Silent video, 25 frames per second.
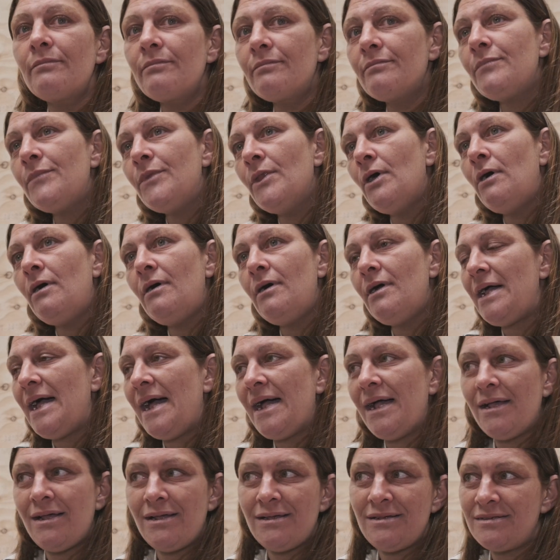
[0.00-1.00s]
not
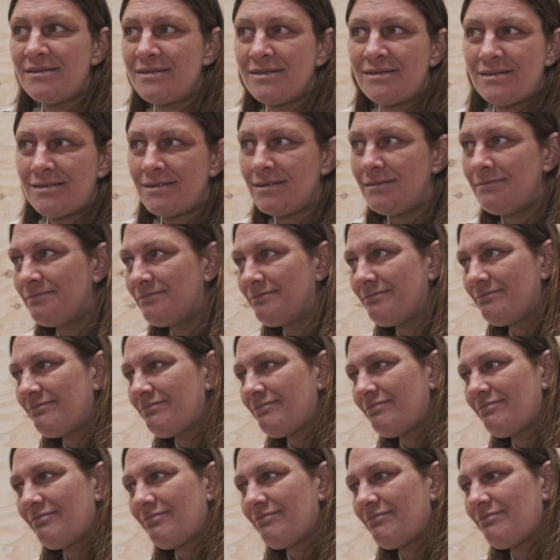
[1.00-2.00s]
as
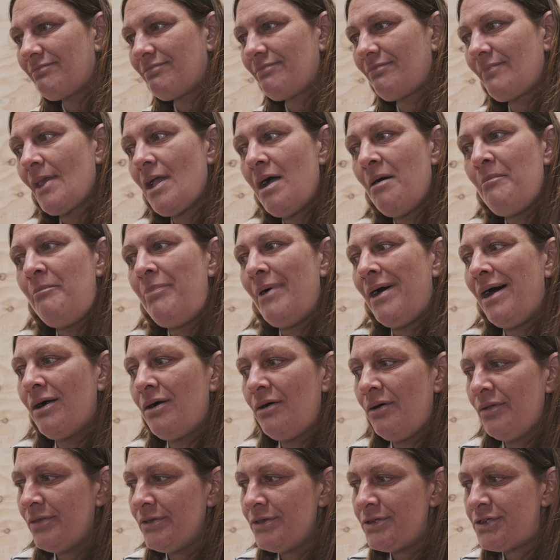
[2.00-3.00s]
a bug
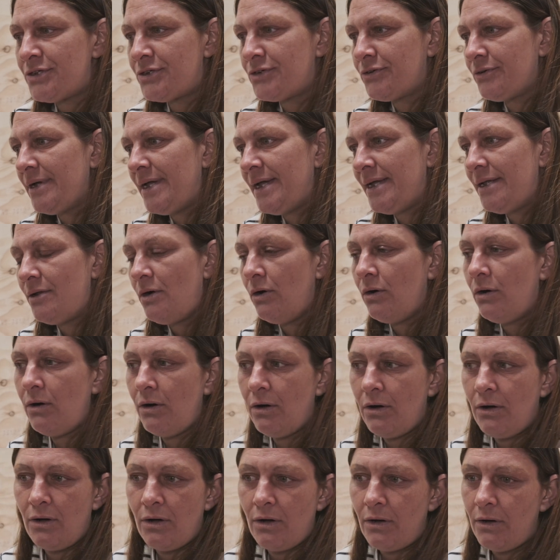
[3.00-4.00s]
on the street
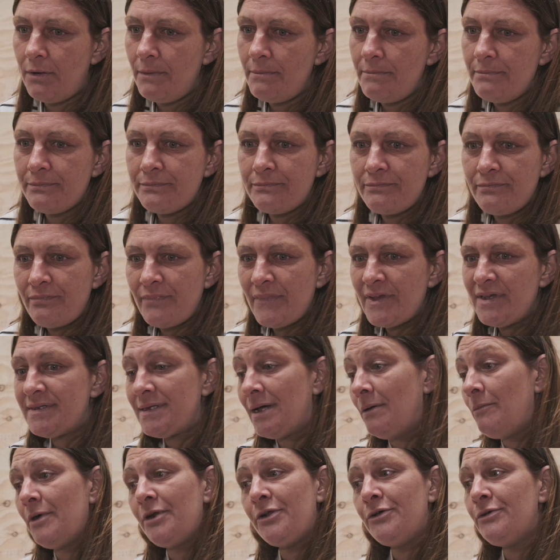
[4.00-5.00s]
or
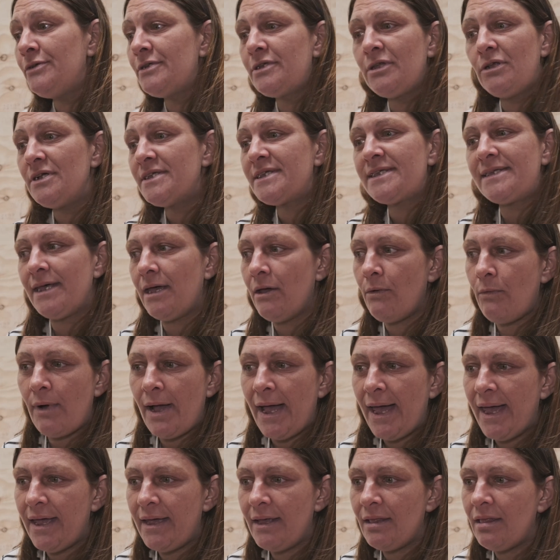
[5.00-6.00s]
someone who's lost their
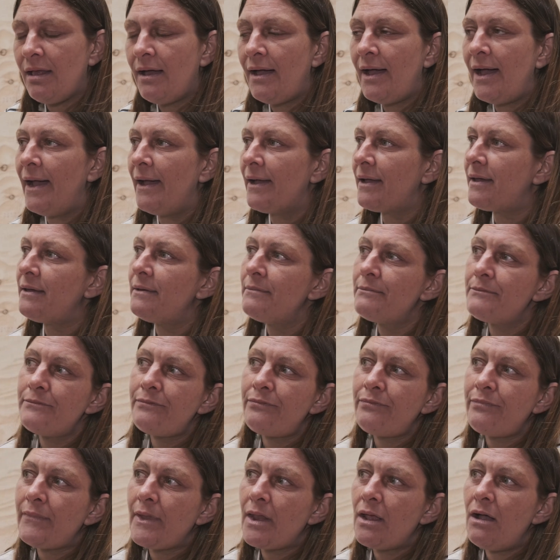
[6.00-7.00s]
way. Like,
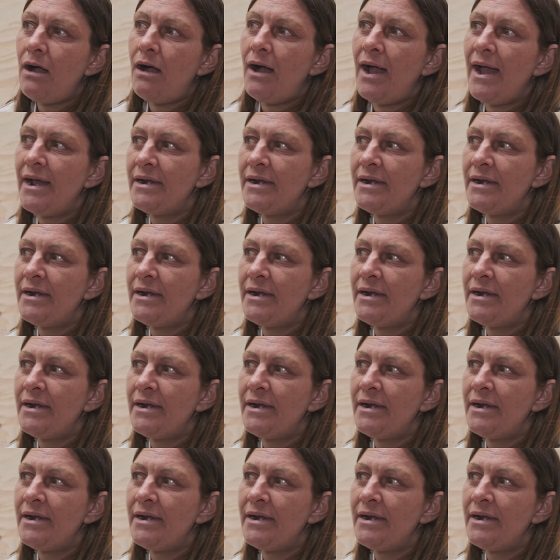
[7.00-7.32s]
I